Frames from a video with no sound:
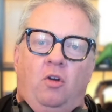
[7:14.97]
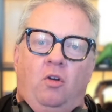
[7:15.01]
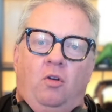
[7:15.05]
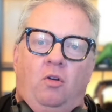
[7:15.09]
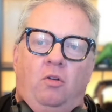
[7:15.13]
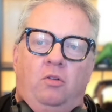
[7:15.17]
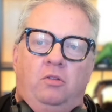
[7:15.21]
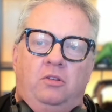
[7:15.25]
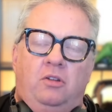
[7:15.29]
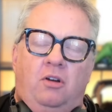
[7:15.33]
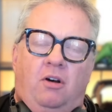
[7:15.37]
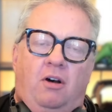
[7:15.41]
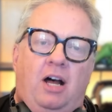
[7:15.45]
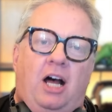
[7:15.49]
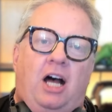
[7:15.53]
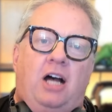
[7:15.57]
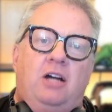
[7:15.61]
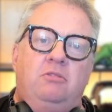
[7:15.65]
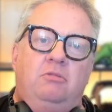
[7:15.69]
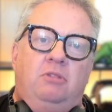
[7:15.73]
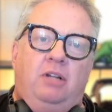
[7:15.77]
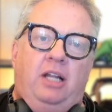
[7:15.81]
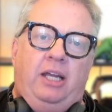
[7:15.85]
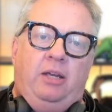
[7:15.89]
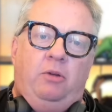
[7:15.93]
not
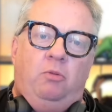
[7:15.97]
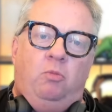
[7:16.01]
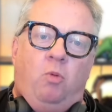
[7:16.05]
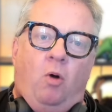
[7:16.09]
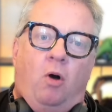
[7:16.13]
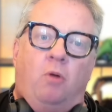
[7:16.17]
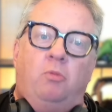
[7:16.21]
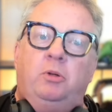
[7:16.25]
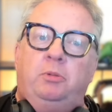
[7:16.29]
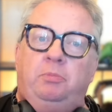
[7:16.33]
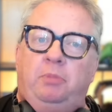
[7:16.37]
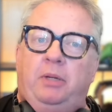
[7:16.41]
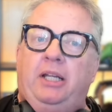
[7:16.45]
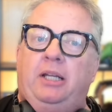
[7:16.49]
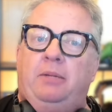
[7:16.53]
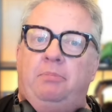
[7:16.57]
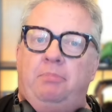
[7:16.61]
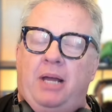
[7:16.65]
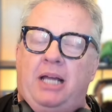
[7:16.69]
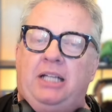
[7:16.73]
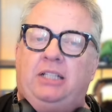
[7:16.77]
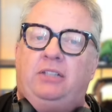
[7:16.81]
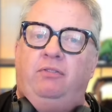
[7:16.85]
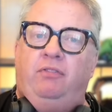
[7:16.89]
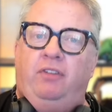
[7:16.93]
only what would be the
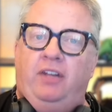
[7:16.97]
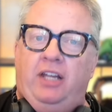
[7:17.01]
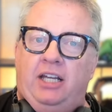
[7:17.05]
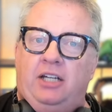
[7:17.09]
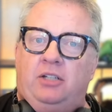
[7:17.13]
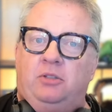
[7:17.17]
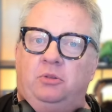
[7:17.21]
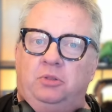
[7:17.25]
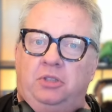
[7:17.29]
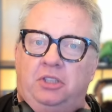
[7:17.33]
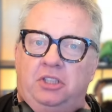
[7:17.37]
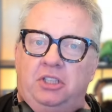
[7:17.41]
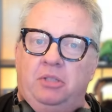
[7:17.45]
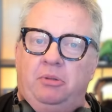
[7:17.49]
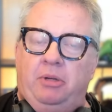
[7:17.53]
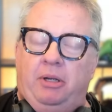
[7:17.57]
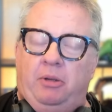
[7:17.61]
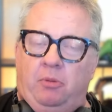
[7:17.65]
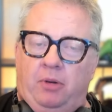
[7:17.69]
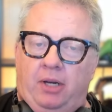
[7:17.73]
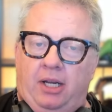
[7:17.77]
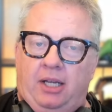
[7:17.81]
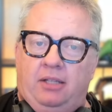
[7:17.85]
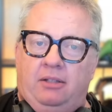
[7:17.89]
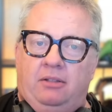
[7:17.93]
best vehicle to do it
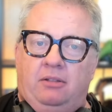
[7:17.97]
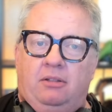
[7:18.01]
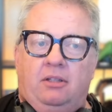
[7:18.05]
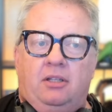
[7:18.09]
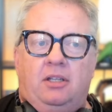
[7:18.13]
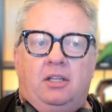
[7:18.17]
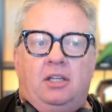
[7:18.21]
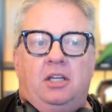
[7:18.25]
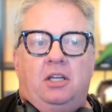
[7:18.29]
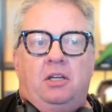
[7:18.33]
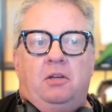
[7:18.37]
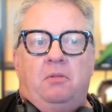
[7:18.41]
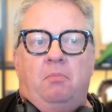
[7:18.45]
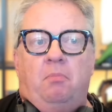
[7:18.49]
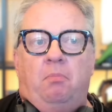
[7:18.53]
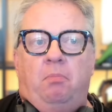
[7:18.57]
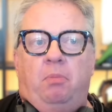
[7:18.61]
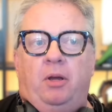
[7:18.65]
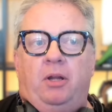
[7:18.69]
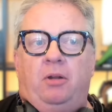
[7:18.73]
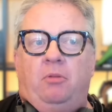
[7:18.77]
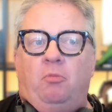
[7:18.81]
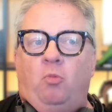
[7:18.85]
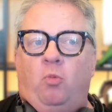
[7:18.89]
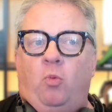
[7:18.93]
with,
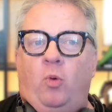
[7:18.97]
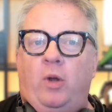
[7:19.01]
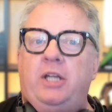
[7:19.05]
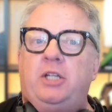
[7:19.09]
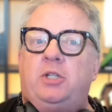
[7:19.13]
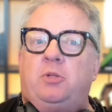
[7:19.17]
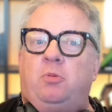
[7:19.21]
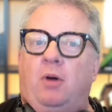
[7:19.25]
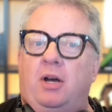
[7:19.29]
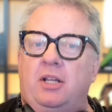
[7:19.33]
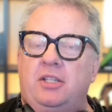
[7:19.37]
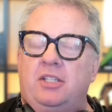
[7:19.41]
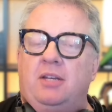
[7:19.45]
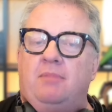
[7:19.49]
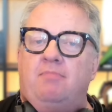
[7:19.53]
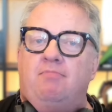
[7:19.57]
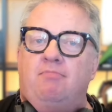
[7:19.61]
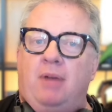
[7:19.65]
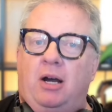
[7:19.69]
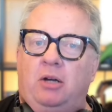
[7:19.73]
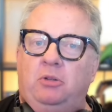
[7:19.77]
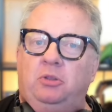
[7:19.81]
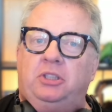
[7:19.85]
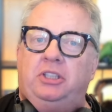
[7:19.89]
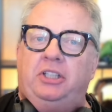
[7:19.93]
but which ones are
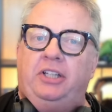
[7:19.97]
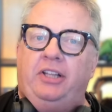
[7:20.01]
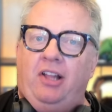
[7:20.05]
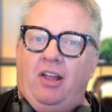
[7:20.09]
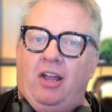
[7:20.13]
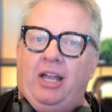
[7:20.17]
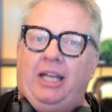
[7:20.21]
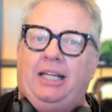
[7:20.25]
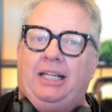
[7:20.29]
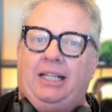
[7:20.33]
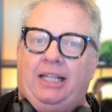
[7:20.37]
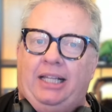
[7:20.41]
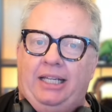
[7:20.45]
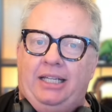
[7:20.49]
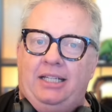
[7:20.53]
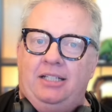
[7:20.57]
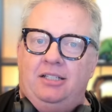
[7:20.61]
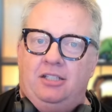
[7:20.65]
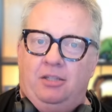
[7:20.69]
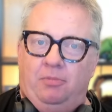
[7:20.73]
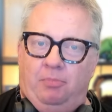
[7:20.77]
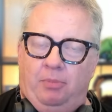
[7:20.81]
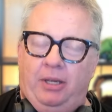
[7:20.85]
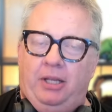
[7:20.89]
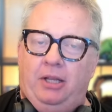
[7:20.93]
most likely
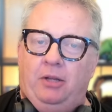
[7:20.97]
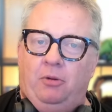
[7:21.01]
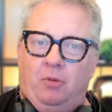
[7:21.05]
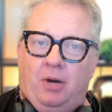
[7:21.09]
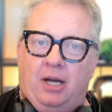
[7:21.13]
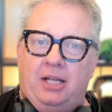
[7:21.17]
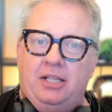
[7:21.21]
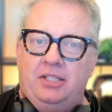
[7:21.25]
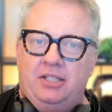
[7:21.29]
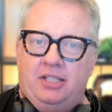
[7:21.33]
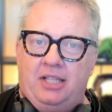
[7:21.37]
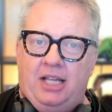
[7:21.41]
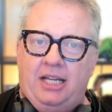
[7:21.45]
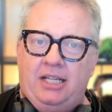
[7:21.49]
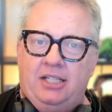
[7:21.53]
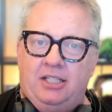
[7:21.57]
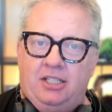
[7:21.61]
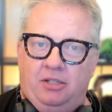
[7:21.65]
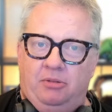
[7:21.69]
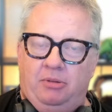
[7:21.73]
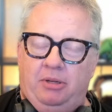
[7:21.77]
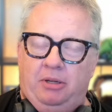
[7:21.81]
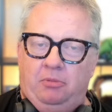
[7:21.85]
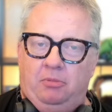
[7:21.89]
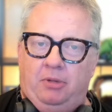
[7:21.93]
to be the ones they
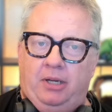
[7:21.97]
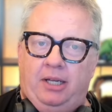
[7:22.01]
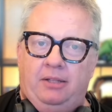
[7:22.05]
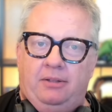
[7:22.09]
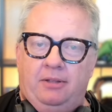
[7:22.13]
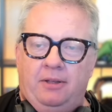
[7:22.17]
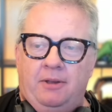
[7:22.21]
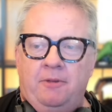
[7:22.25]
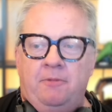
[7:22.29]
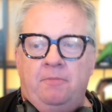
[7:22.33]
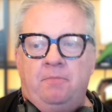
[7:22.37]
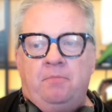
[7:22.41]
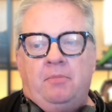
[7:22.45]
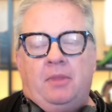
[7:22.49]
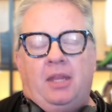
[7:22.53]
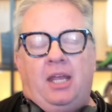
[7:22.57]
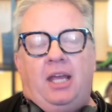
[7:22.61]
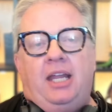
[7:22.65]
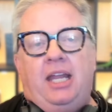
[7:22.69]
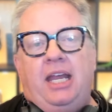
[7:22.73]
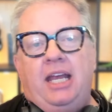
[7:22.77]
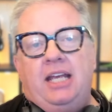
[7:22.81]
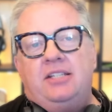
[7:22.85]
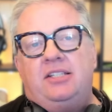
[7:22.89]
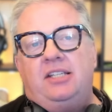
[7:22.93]
do it with. And
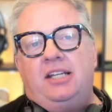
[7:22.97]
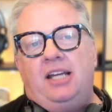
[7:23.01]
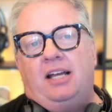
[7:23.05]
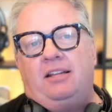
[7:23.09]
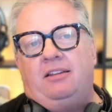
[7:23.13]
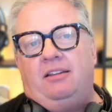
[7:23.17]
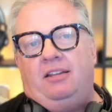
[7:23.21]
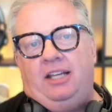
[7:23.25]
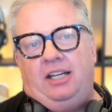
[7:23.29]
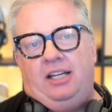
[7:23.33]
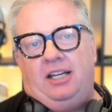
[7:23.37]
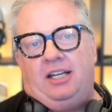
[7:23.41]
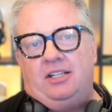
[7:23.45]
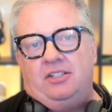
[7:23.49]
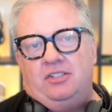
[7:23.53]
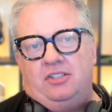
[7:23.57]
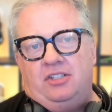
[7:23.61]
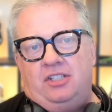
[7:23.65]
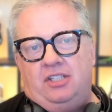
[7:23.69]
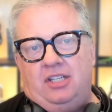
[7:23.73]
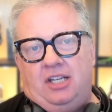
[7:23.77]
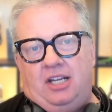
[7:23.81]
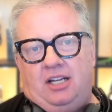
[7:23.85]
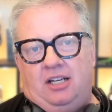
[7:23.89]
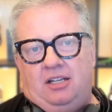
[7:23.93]
here's the other thing to
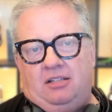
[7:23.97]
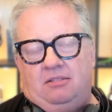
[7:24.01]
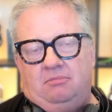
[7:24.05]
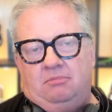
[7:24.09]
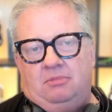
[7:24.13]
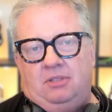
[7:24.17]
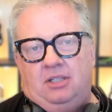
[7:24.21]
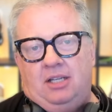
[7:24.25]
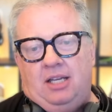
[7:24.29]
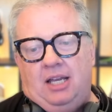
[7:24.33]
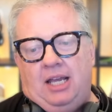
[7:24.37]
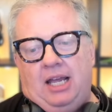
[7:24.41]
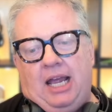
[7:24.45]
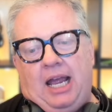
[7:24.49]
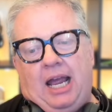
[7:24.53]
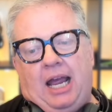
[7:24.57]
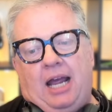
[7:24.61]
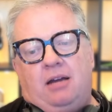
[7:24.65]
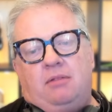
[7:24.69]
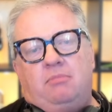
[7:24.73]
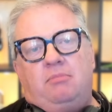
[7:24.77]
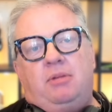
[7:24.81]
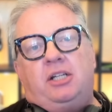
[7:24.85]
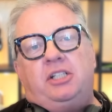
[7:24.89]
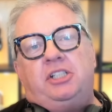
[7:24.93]
consider. How
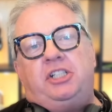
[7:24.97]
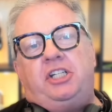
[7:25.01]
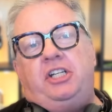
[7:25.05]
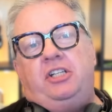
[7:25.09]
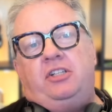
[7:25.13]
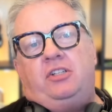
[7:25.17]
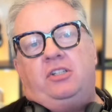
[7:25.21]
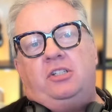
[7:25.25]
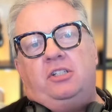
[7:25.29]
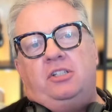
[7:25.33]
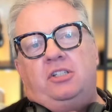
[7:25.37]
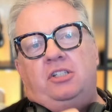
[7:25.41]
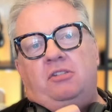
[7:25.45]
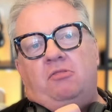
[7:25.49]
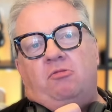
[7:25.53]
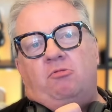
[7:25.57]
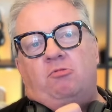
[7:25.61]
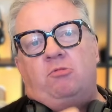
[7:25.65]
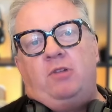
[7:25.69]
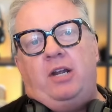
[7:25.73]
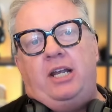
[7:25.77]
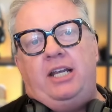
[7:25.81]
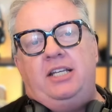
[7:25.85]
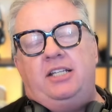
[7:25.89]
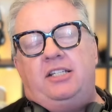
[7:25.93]
much is
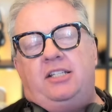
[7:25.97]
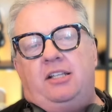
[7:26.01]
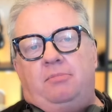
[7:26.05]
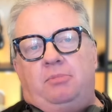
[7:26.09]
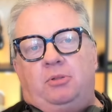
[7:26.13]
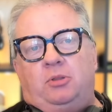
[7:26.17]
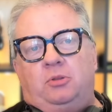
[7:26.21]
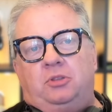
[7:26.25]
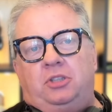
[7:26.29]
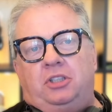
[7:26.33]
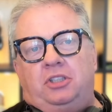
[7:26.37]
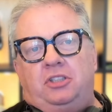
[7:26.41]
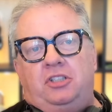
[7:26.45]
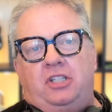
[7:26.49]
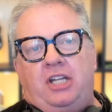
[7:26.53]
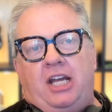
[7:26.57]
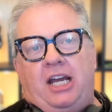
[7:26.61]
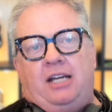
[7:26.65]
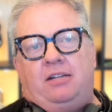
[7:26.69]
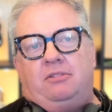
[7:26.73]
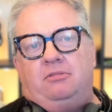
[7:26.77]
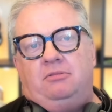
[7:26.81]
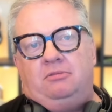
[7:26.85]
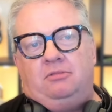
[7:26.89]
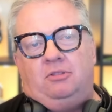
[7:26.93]
reasonable to
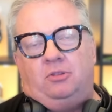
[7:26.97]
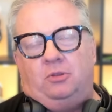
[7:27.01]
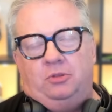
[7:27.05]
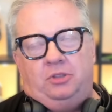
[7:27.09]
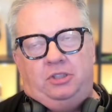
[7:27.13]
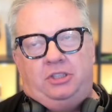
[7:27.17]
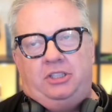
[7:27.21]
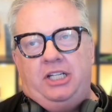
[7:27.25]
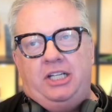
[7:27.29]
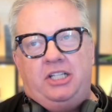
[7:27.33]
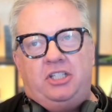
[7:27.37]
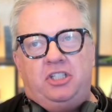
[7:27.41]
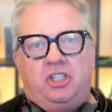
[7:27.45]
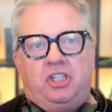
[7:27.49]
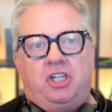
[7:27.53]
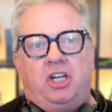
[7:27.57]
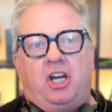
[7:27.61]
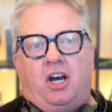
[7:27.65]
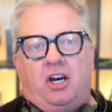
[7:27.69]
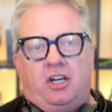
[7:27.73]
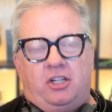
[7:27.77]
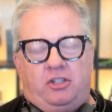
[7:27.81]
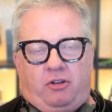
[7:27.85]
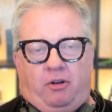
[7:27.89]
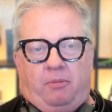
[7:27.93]
down or
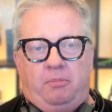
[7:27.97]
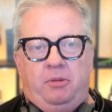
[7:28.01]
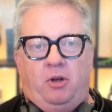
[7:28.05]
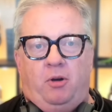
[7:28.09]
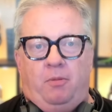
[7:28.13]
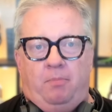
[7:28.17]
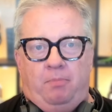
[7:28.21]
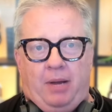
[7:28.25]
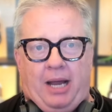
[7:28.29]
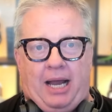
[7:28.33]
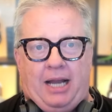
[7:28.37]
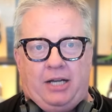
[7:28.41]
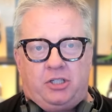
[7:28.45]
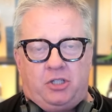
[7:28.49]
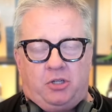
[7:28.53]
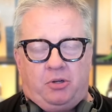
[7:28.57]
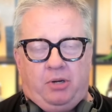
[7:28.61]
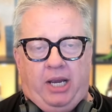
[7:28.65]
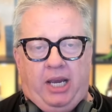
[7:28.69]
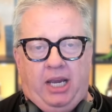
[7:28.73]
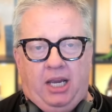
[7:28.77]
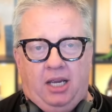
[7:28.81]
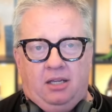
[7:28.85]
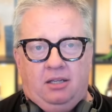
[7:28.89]
discharge from your battery?